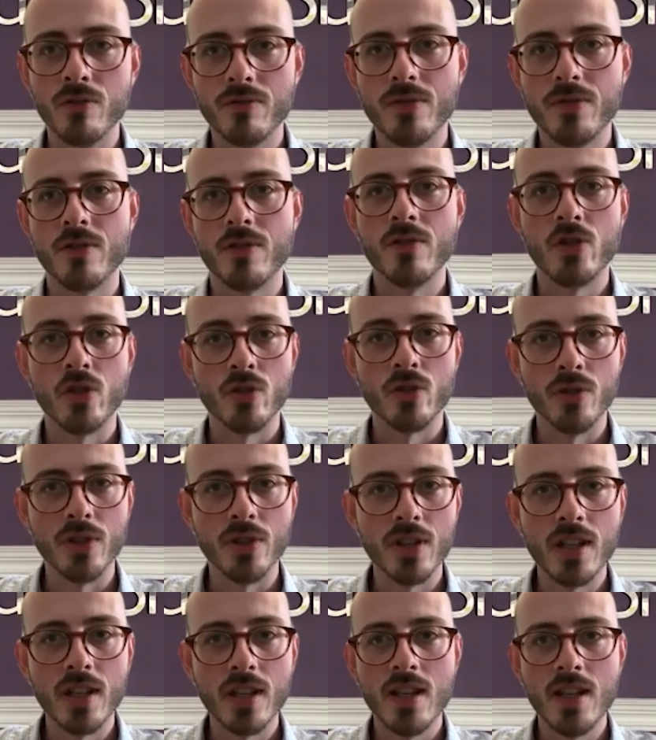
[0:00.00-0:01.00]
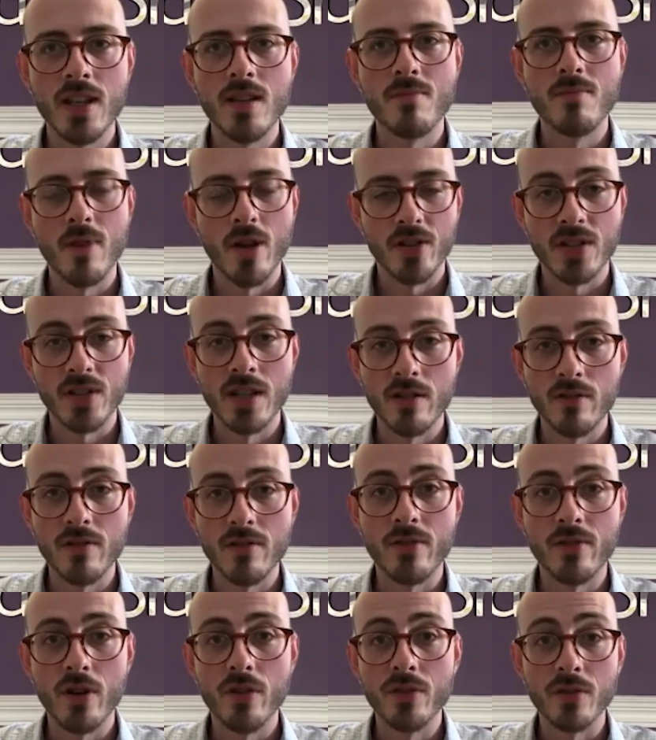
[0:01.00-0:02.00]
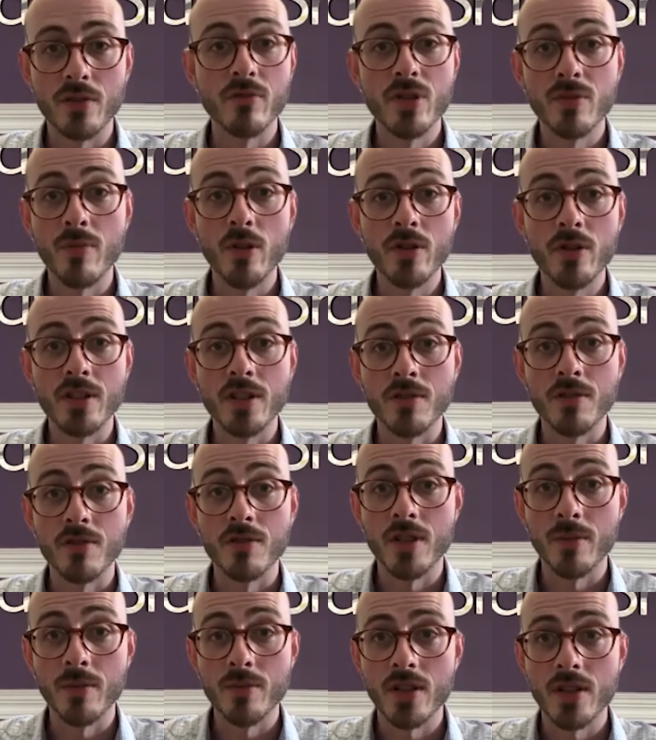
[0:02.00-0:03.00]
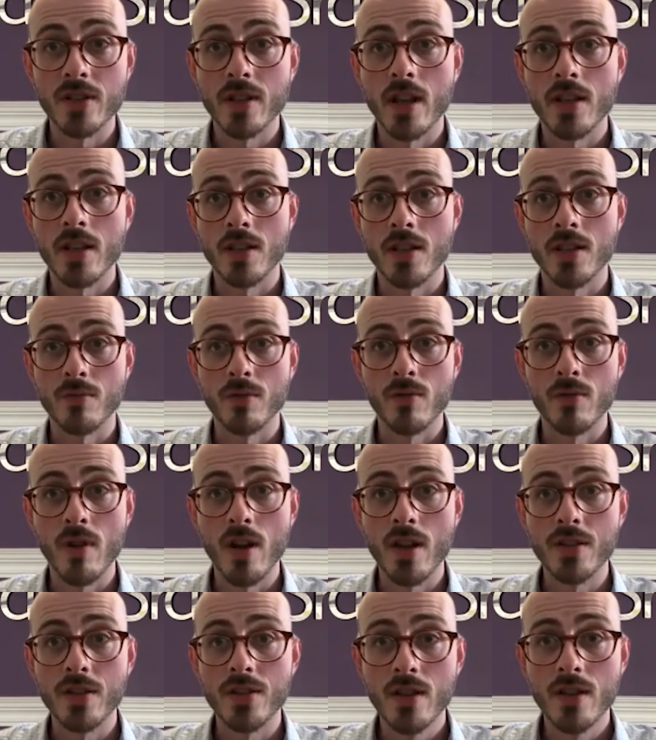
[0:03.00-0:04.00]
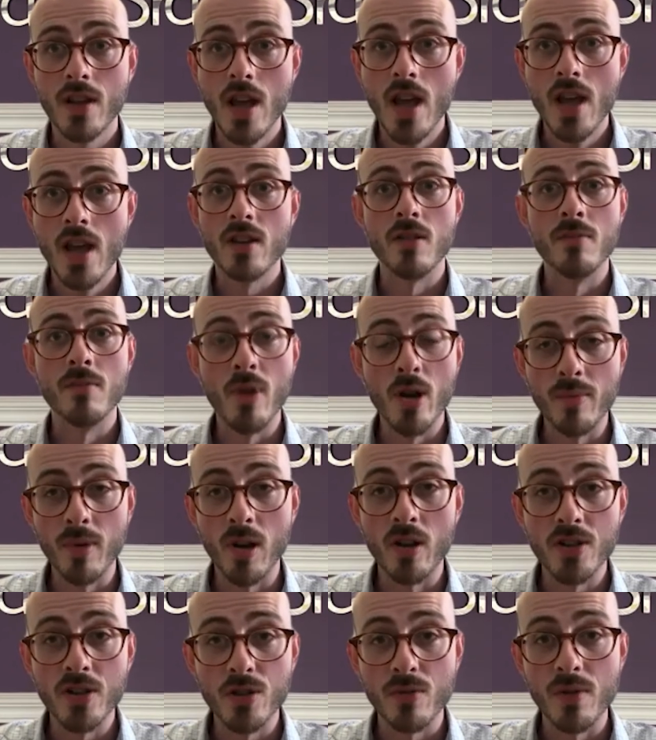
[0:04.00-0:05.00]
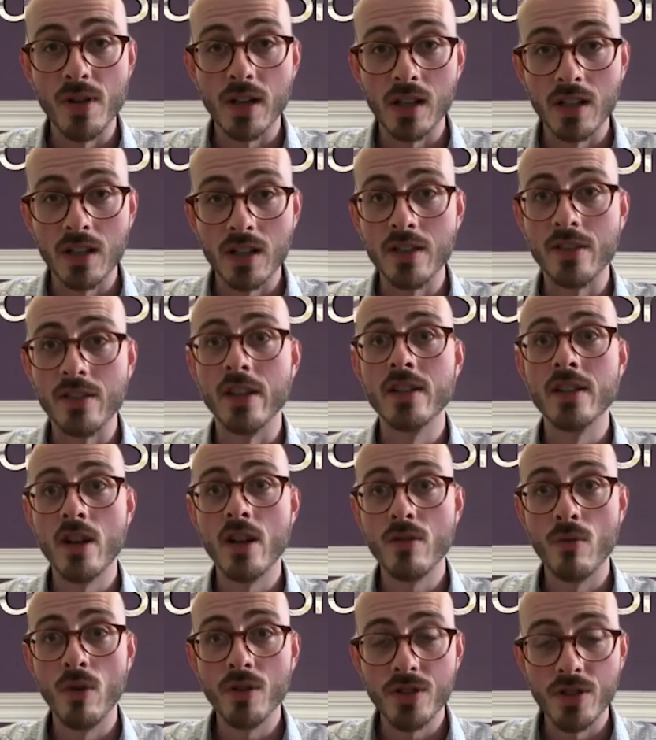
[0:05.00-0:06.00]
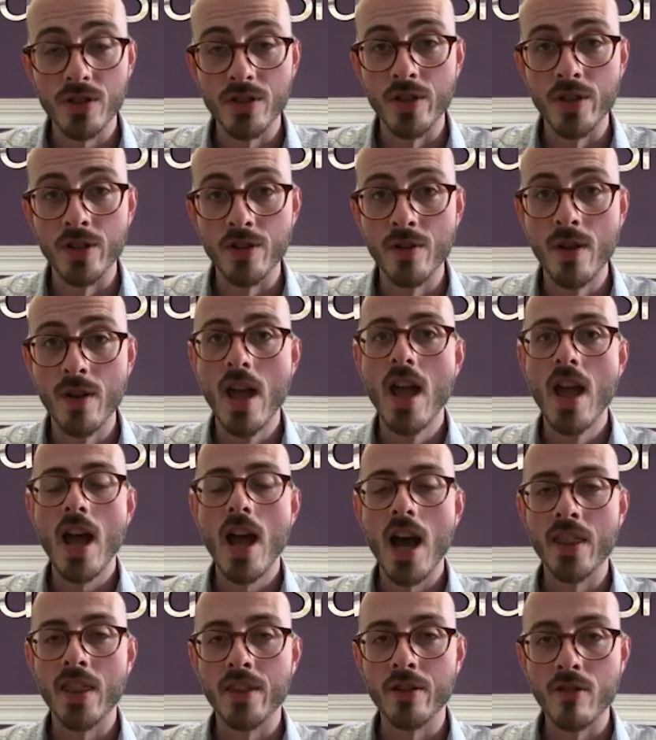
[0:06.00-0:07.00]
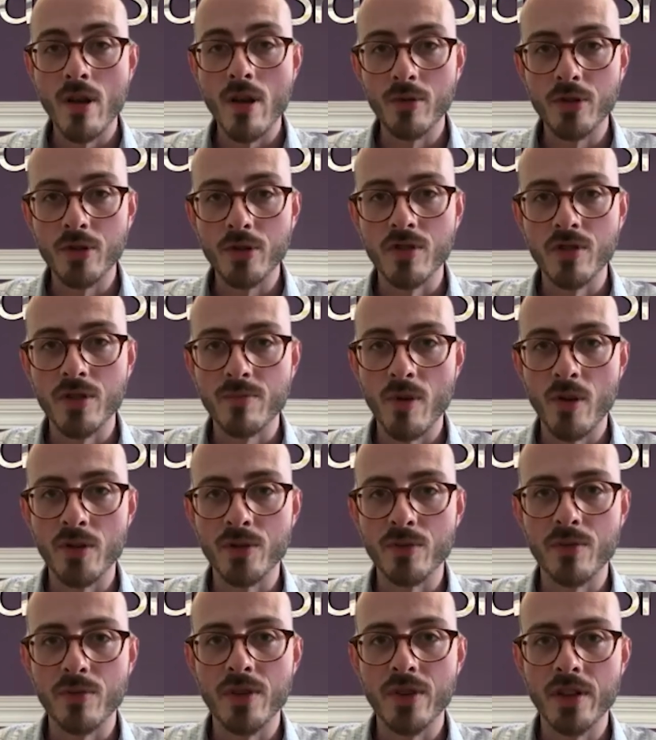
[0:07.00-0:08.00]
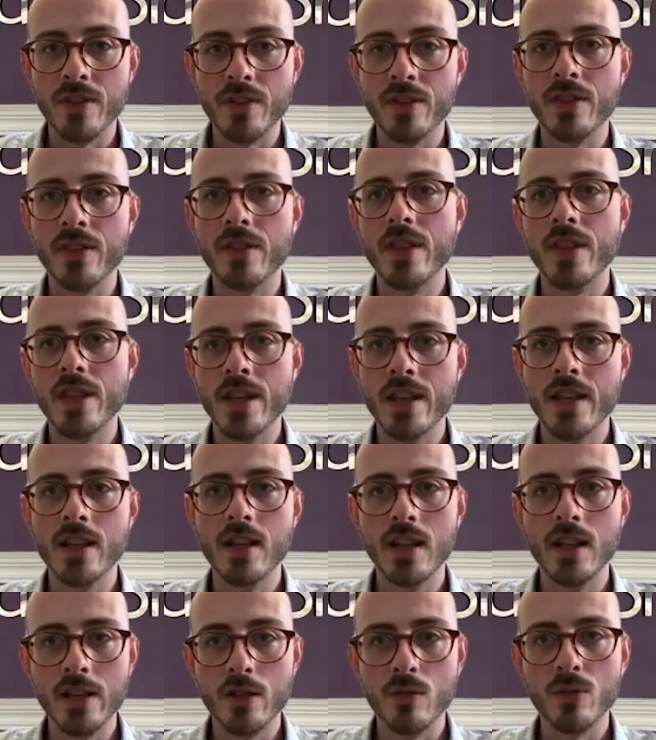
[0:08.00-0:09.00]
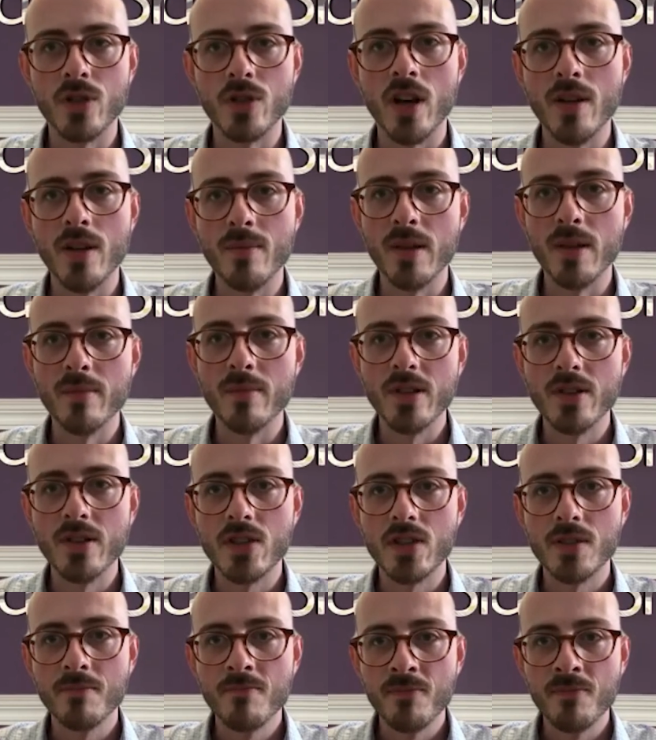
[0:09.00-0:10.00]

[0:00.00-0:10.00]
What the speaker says: to ensure that key personnel involved in responding to a subject access request can mobilise quickly, they know what to do, and they're able to respond within the legal time limits.